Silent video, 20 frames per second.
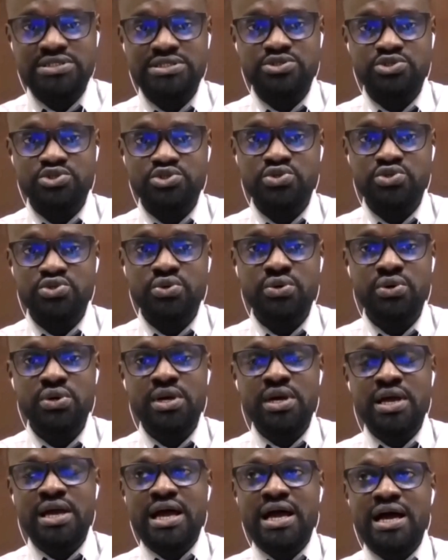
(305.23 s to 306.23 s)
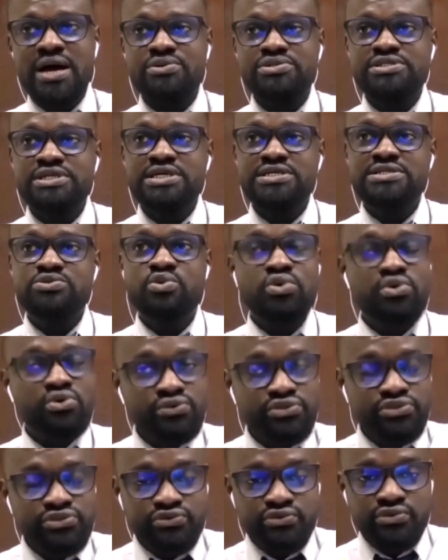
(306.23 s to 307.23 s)
So I'll just go
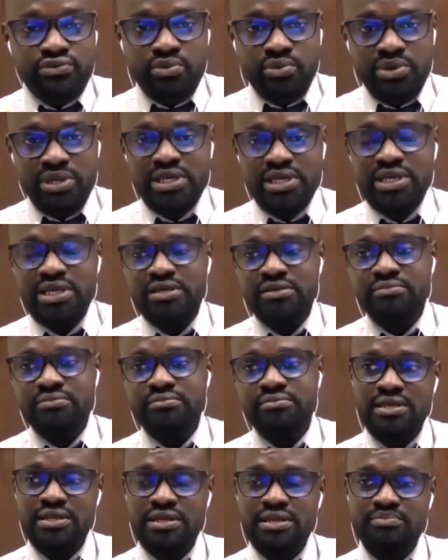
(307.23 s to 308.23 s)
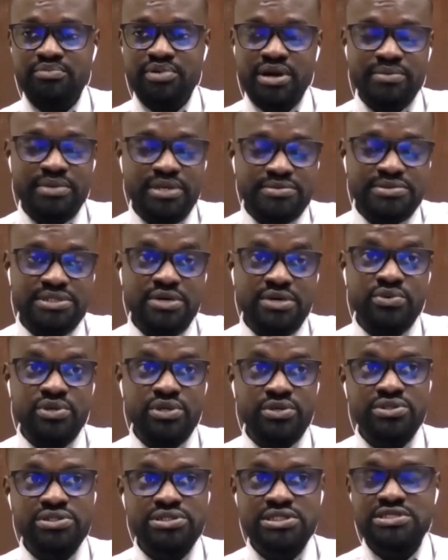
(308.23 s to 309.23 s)
through quickly the problems that we
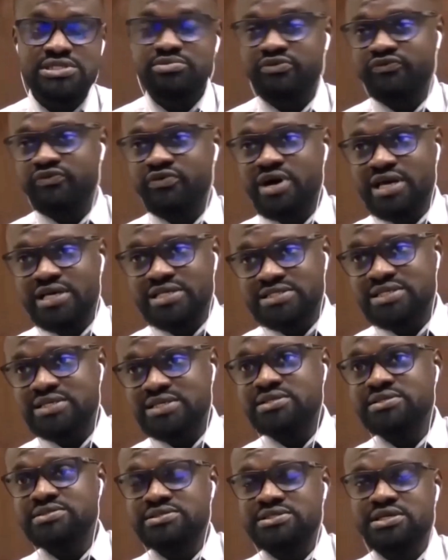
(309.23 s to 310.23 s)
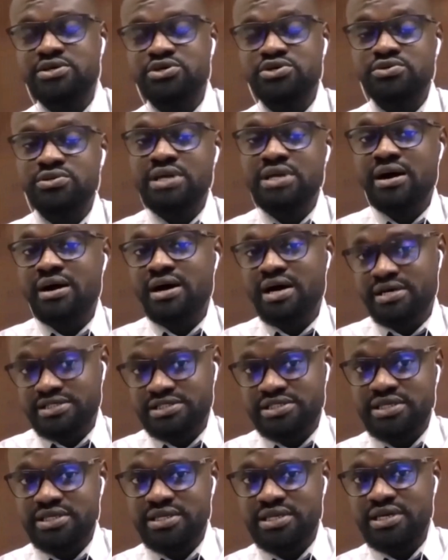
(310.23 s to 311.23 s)
noticed before I tell you our
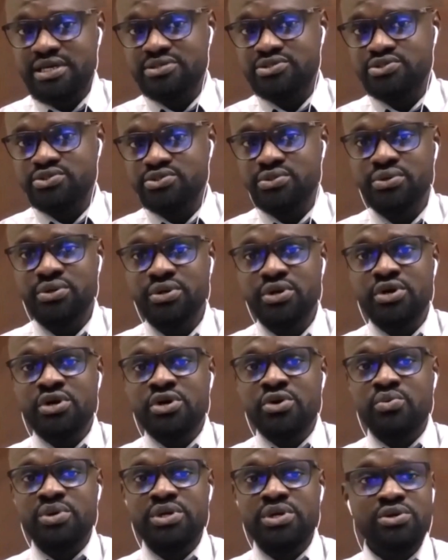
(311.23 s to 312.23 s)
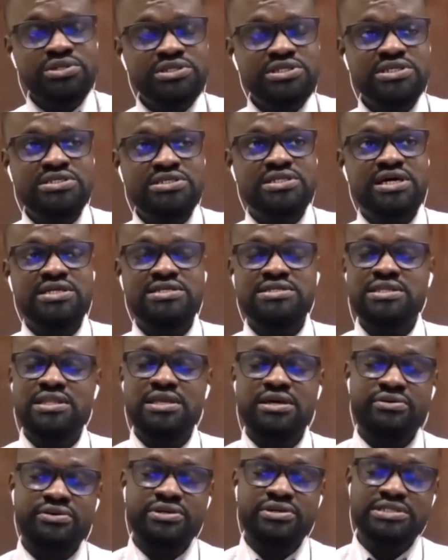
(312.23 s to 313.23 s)
agenda. So we noticed that
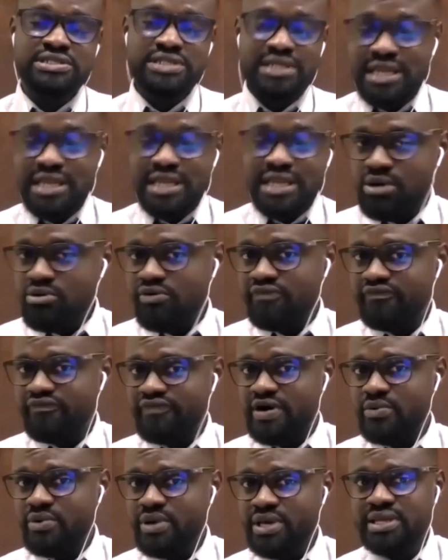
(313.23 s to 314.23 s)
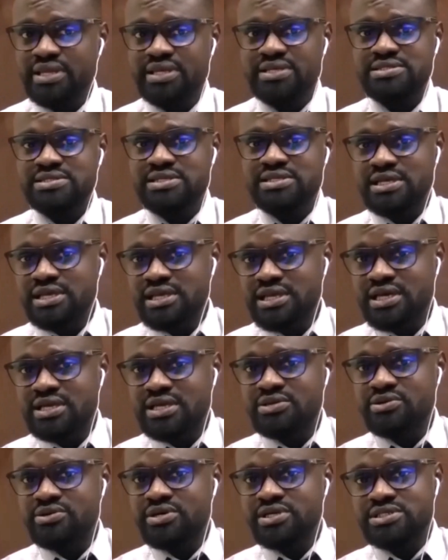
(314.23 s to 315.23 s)
there is lack of awareness and
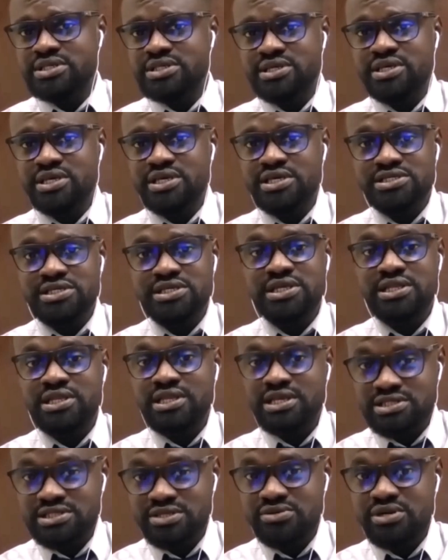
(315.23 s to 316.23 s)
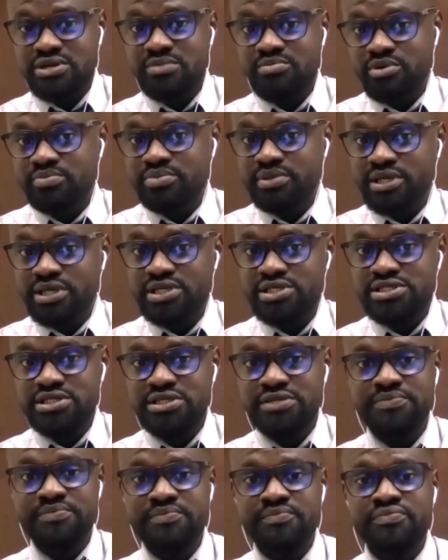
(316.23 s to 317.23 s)
inadequate education in the general
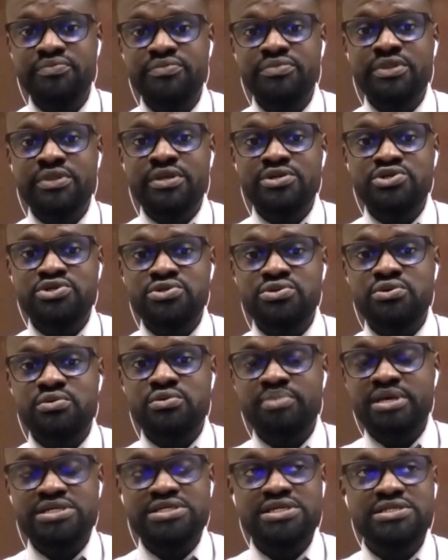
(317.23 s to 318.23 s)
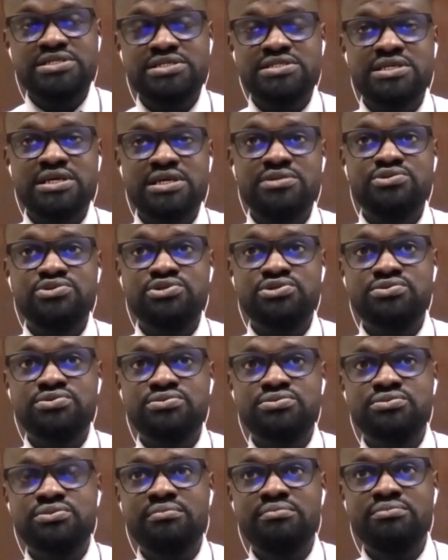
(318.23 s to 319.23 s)
population. So patients tend
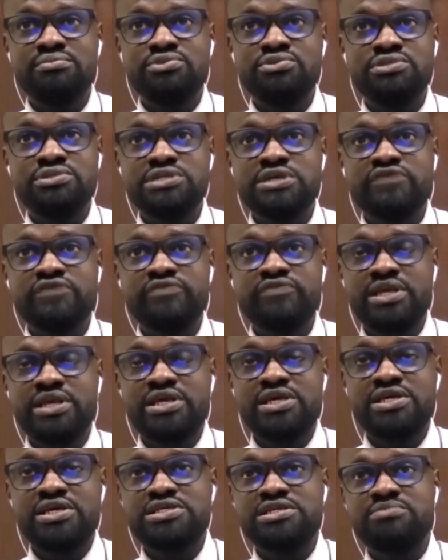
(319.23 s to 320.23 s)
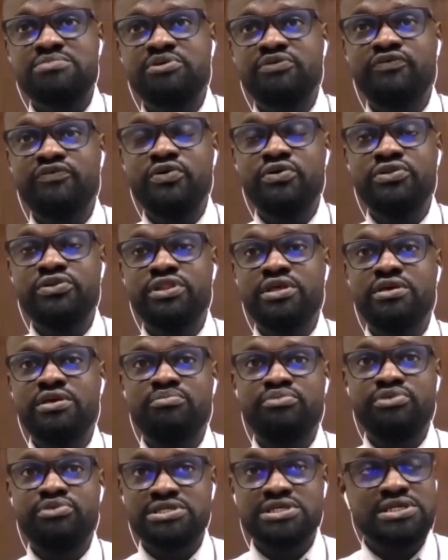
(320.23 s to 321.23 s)
to do self-medication before they
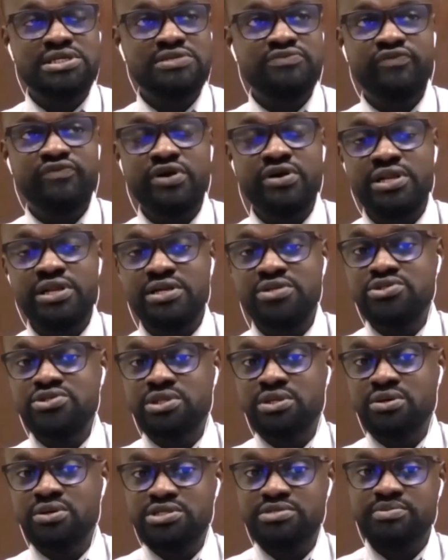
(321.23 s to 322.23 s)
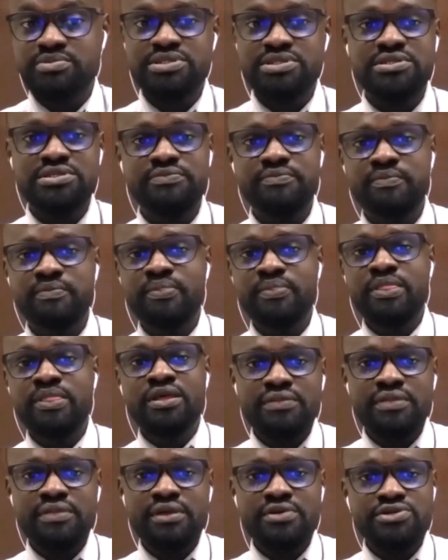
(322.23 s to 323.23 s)
present very late to the hospital.
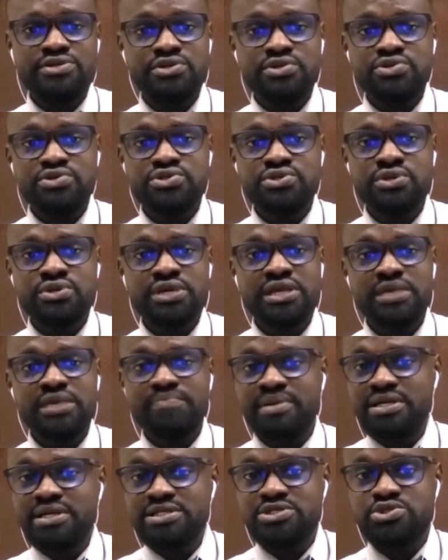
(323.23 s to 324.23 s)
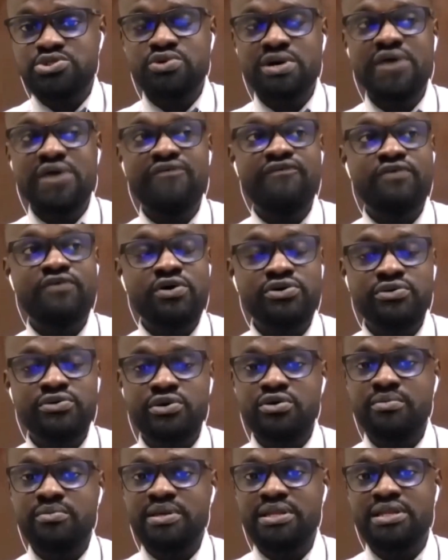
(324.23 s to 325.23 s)
There is also inability to afford
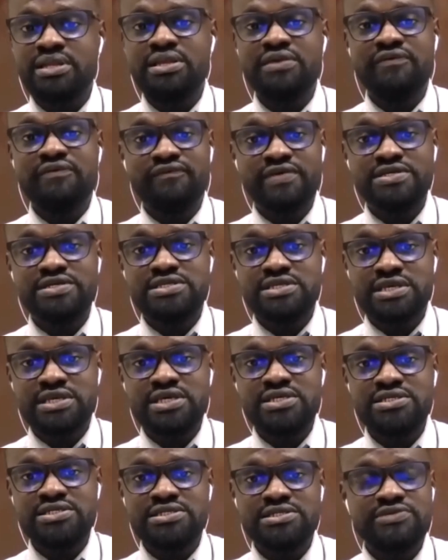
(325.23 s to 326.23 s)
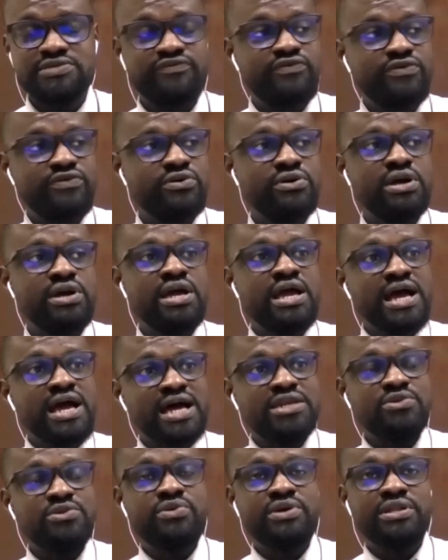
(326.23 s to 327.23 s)
recommended investigations for
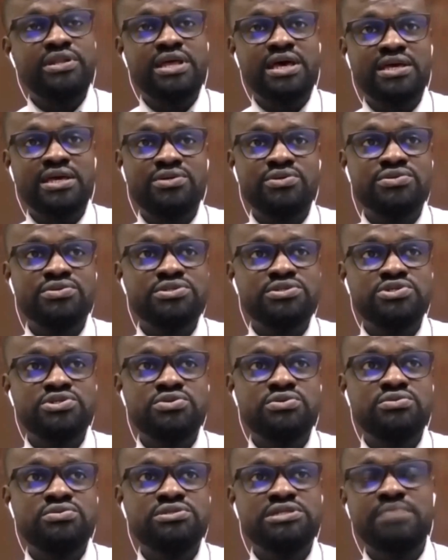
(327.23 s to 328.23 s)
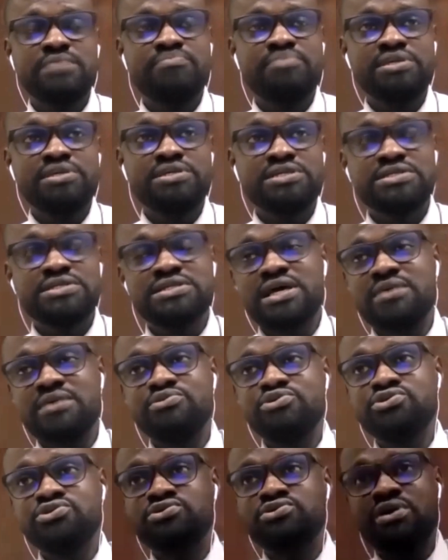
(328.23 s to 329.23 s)
adequate diagnosis. So some patients are able
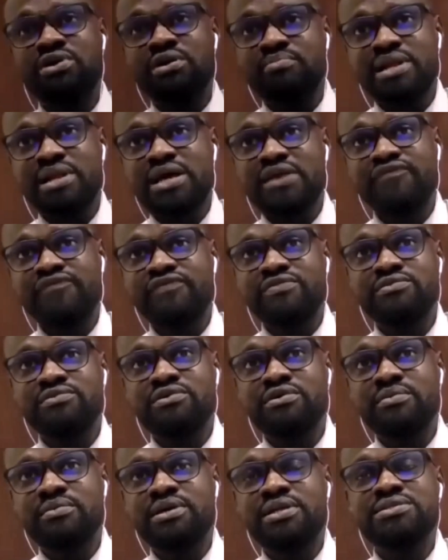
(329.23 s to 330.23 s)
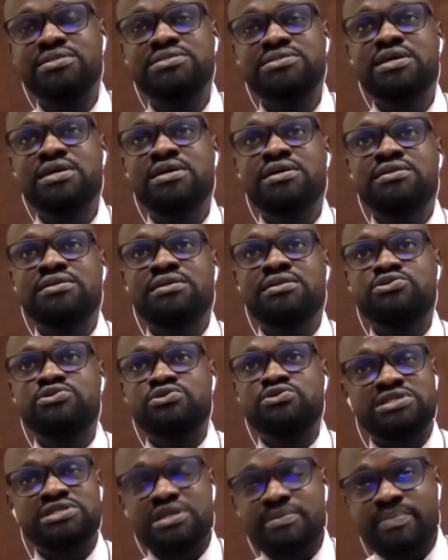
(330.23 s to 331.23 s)
to do a blood film comment. To
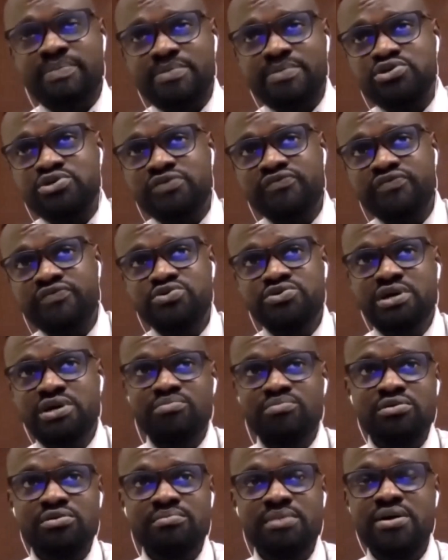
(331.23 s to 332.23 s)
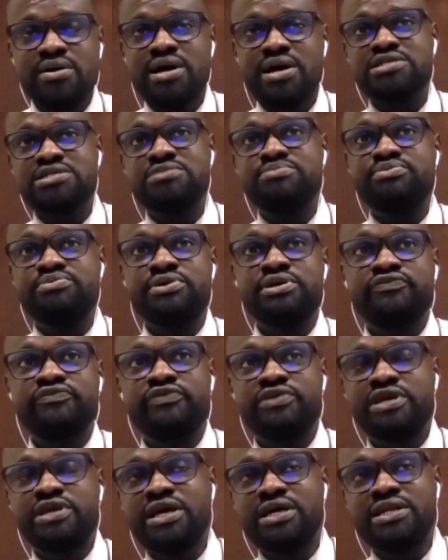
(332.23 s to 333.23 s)
step up to even do a bone marrow aspirate for
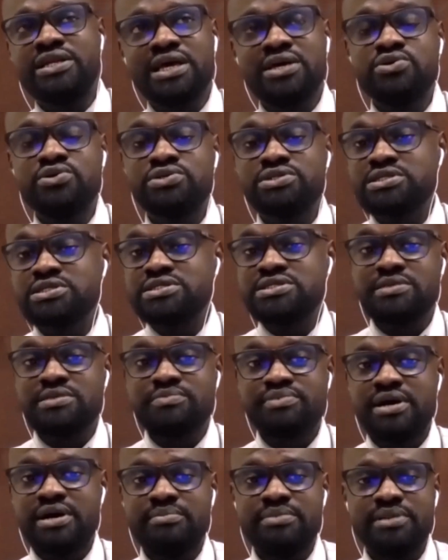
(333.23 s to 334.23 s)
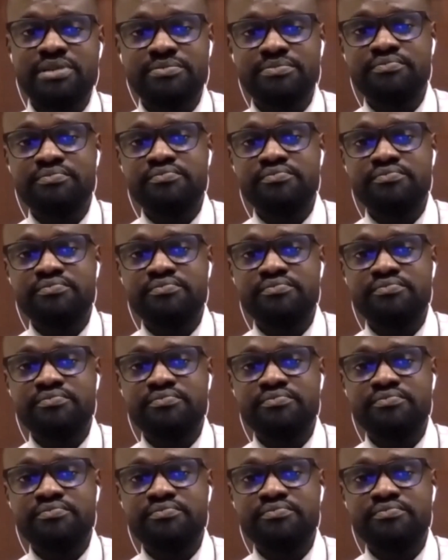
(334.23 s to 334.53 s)
their diagnosis is a problem.